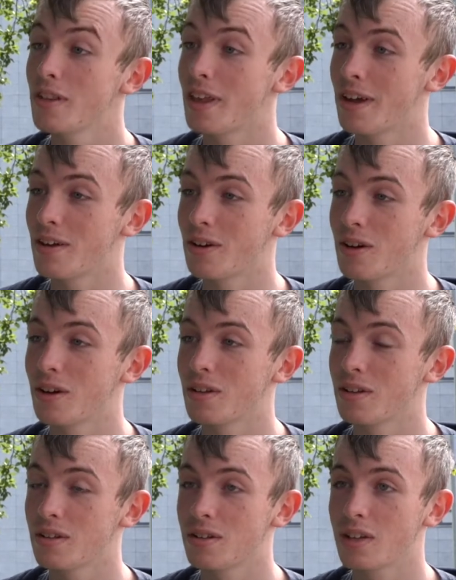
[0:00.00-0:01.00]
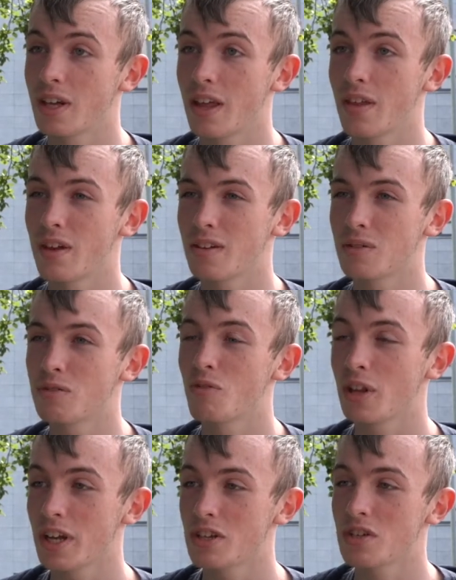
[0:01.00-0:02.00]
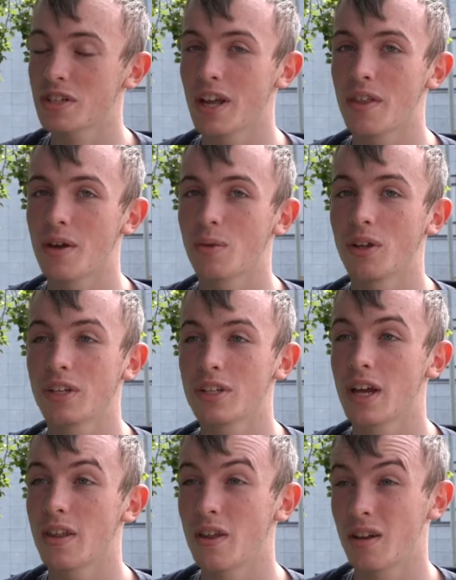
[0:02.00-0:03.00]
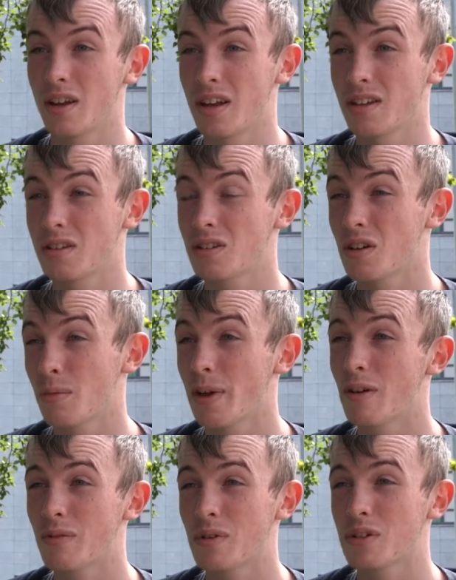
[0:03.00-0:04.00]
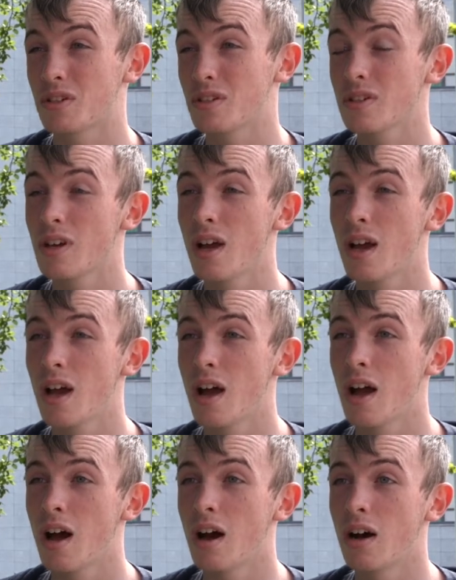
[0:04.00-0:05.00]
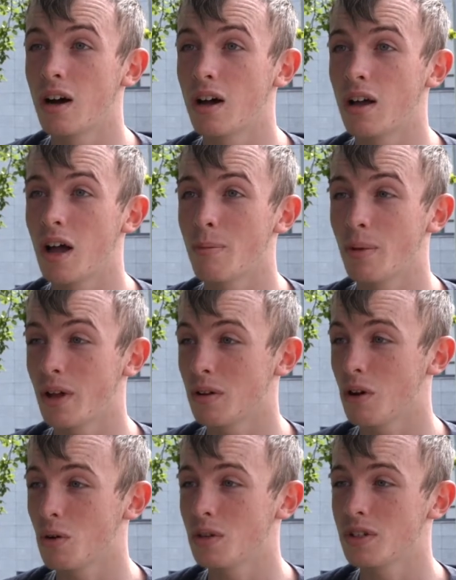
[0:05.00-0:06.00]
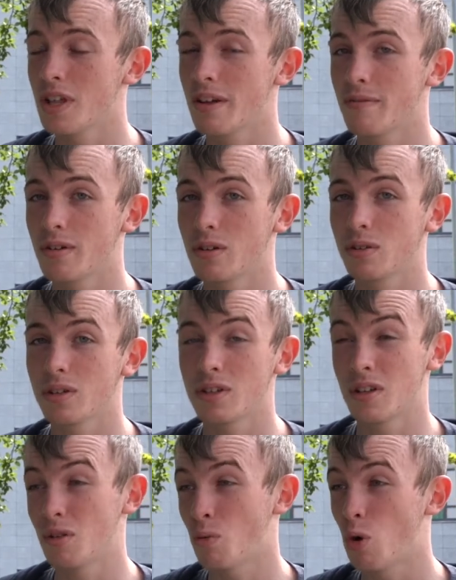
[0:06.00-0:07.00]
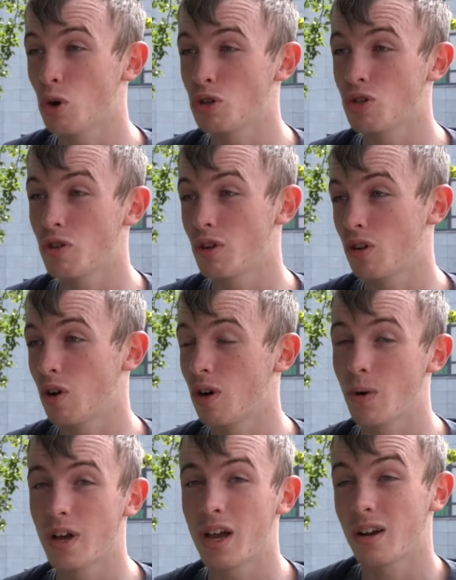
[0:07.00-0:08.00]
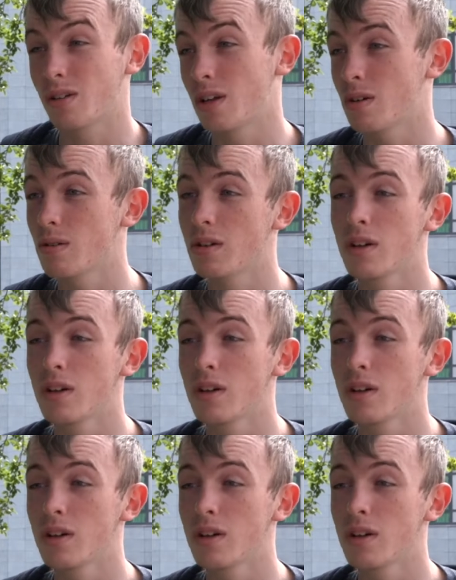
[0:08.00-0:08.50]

that are together, and it's really interesting how they were linked together, and it's going to be helpful because I plan on going into that field, either in Wall Street or Galway, I don't know.